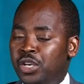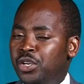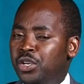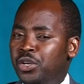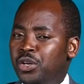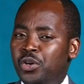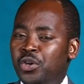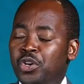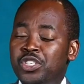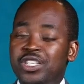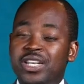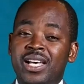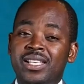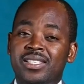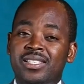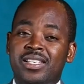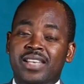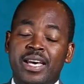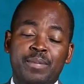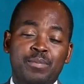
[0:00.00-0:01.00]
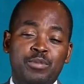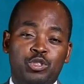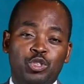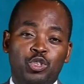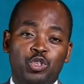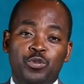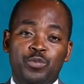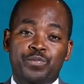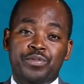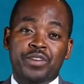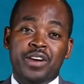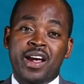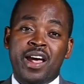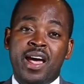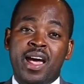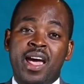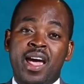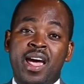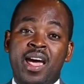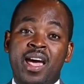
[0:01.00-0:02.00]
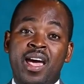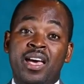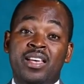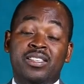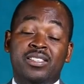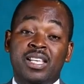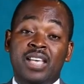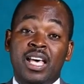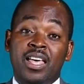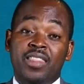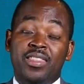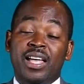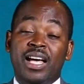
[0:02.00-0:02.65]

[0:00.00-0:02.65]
You just came to praise